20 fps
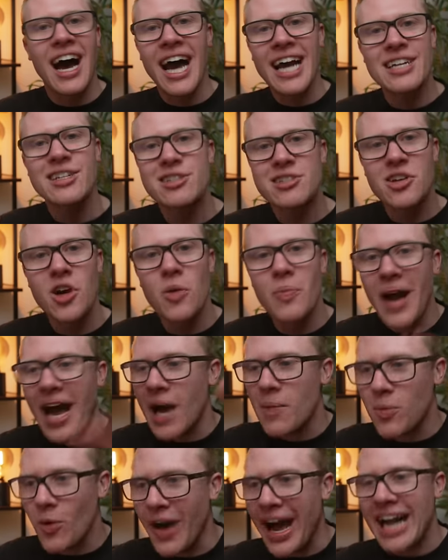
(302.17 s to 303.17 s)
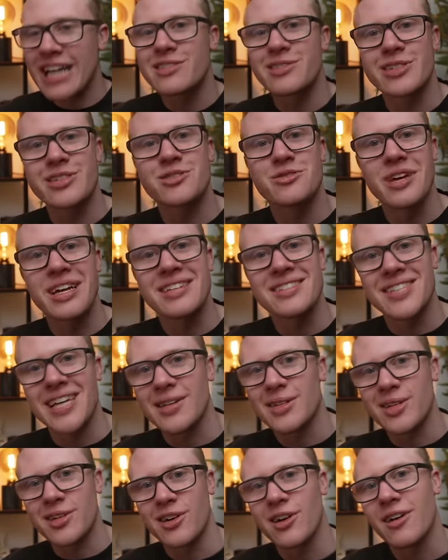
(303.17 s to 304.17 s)
I just hope Apple actually straightens
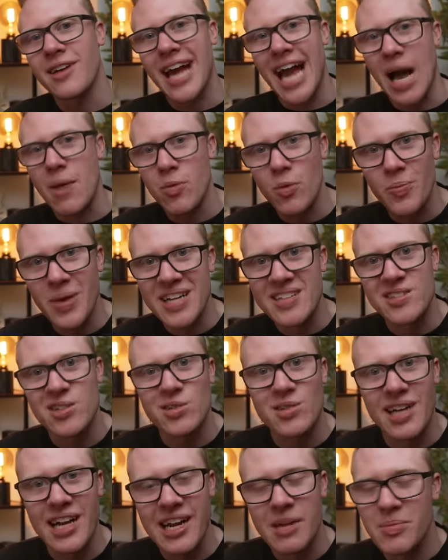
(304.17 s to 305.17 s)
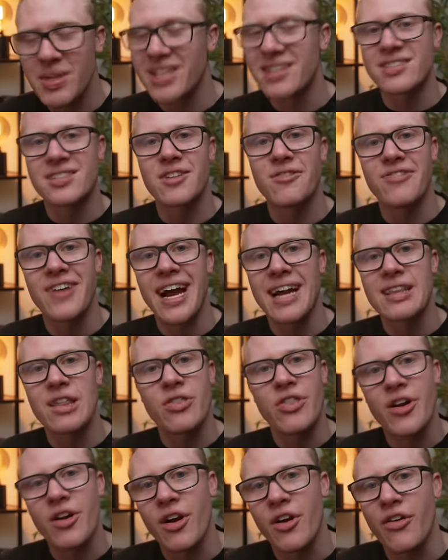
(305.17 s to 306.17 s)
out the current Apple Pencil line, because the fact
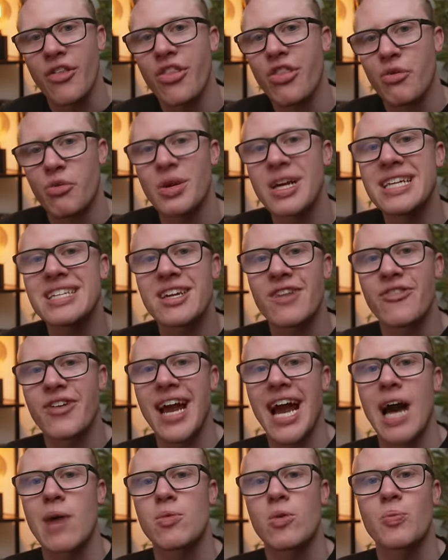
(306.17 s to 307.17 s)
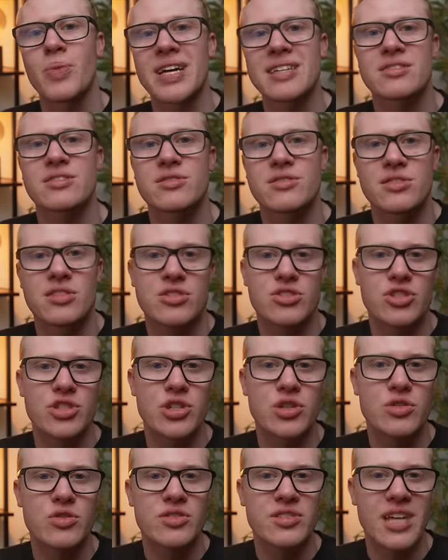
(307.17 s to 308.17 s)
that there are 3 different Apple Pencils to
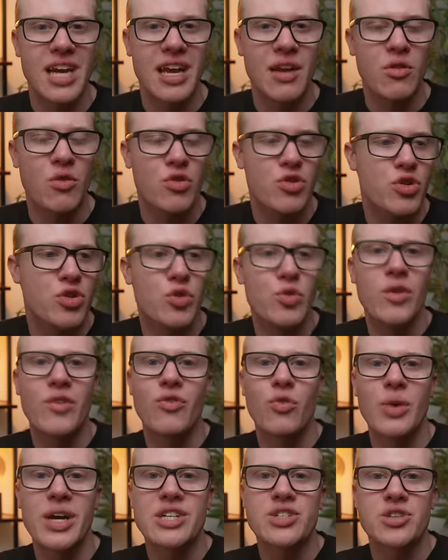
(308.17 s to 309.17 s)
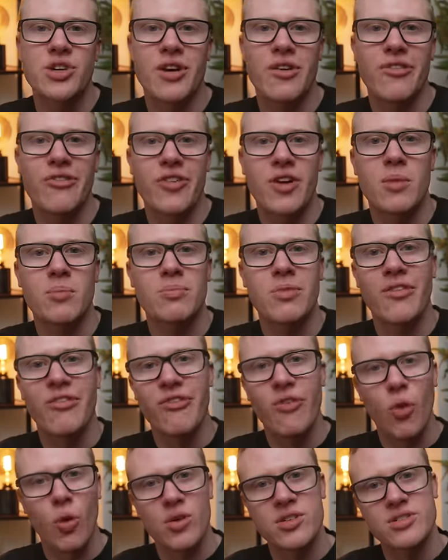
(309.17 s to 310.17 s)
choose, and 2 of which are from
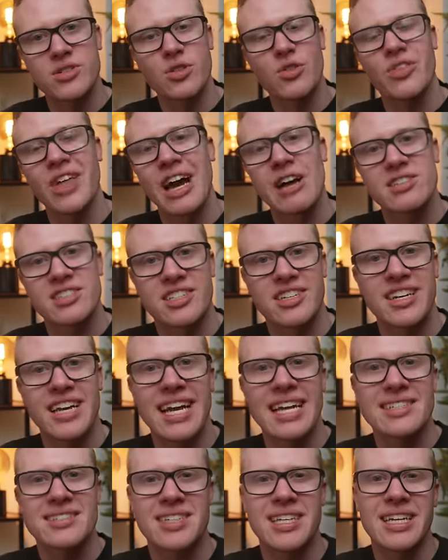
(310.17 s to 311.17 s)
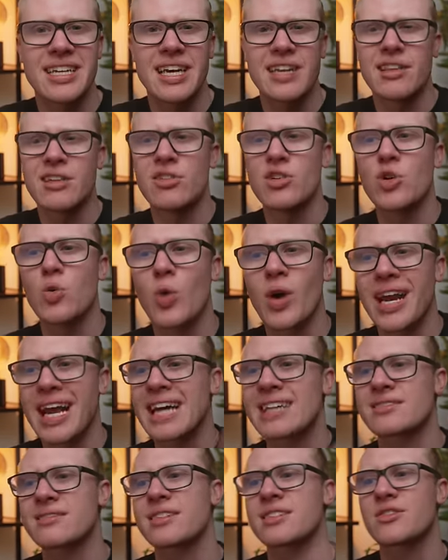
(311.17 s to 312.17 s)
before 2018 and the new one
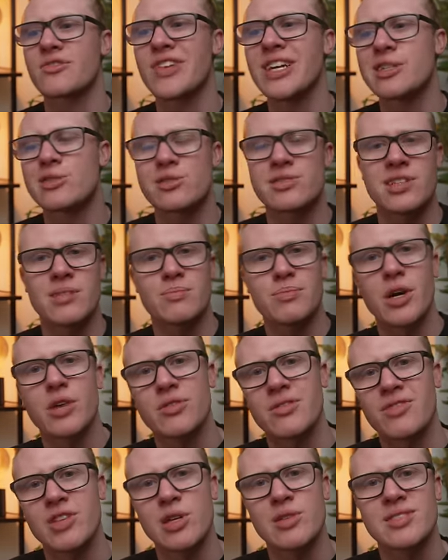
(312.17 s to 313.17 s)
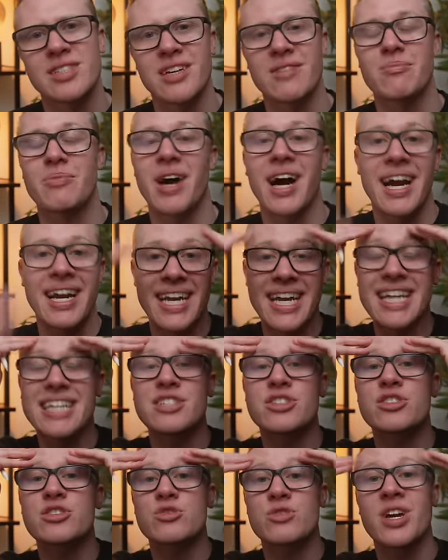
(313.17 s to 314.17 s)
has less features than both of those combined,
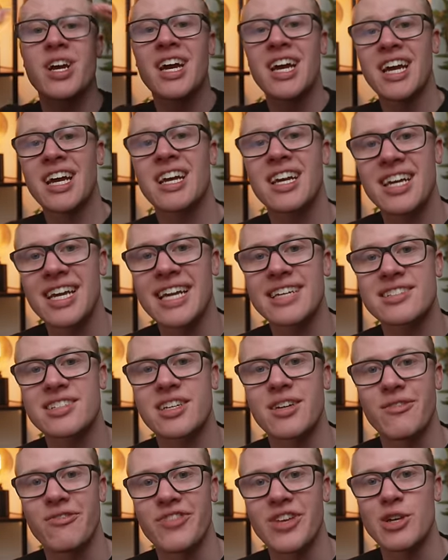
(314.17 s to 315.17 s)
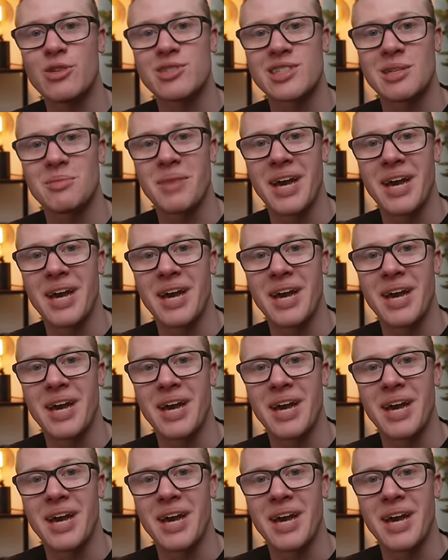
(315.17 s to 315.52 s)
it's just, it's confusing,